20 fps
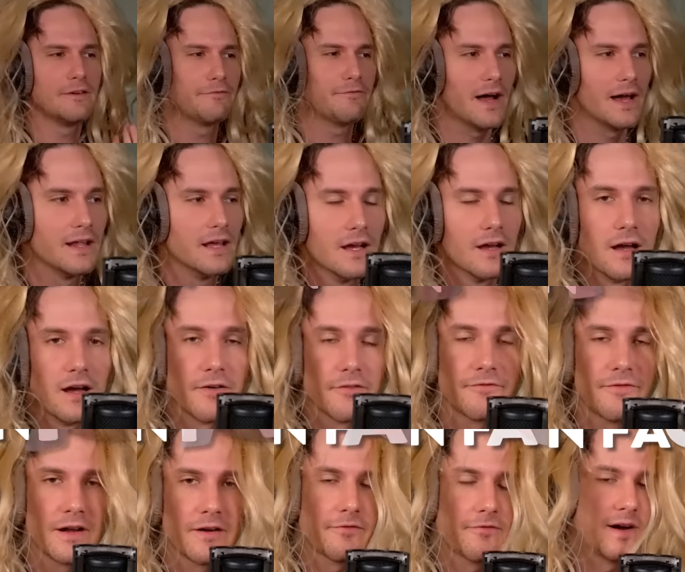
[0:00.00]
fine.
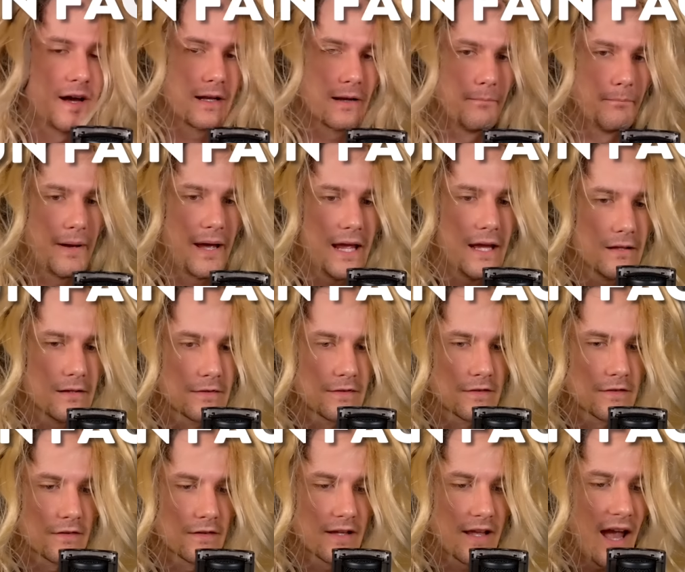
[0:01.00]
Fun fact,
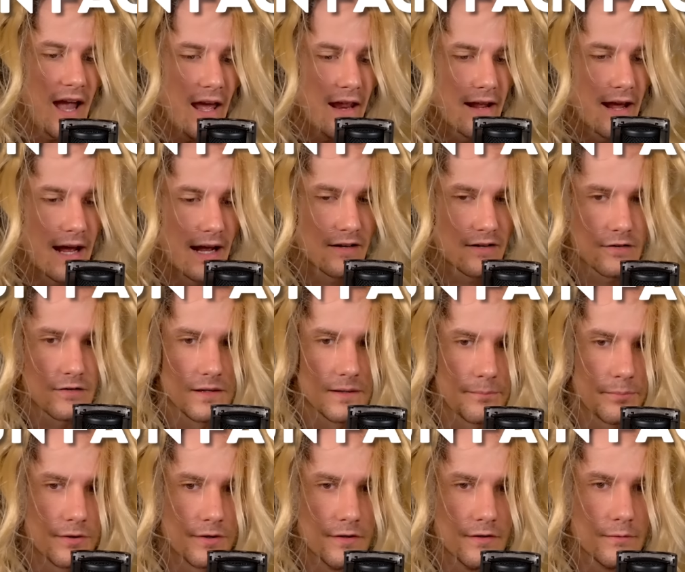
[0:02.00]
males can actually
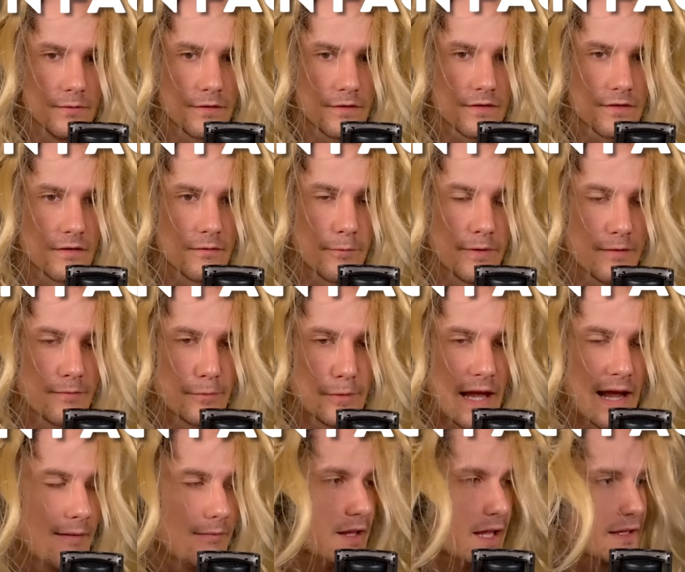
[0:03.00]
produce. We
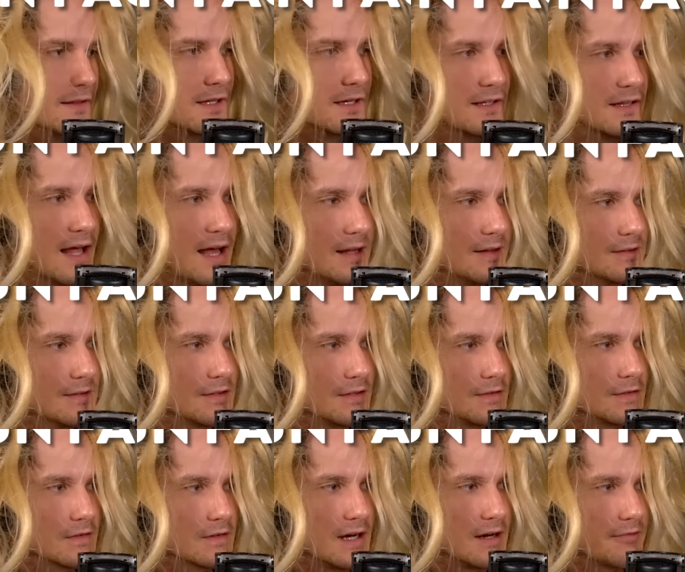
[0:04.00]
have like the glands
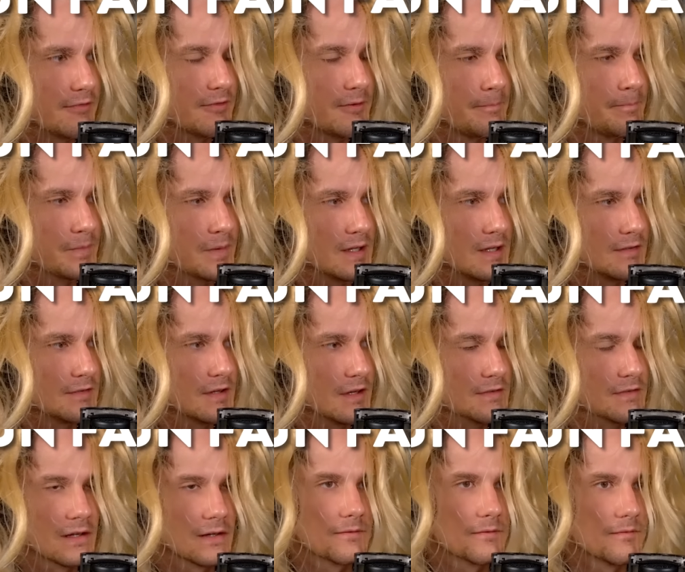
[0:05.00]
and stuff. It's
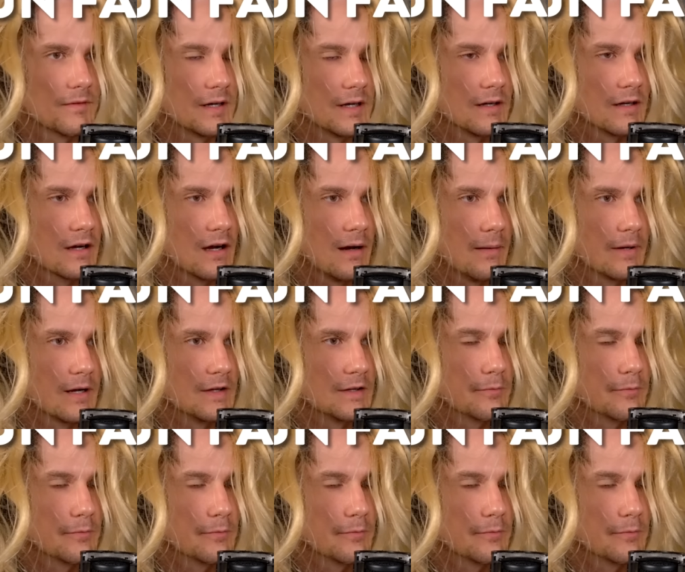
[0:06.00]
just not very common, I